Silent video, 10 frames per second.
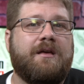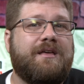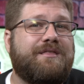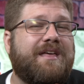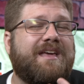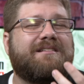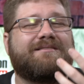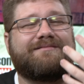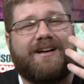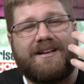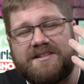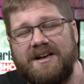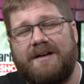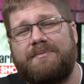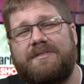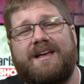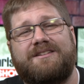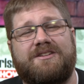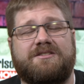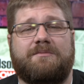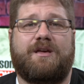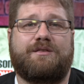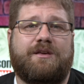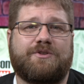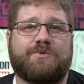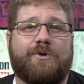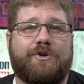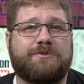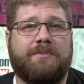Then, on top of that, just to make things worse,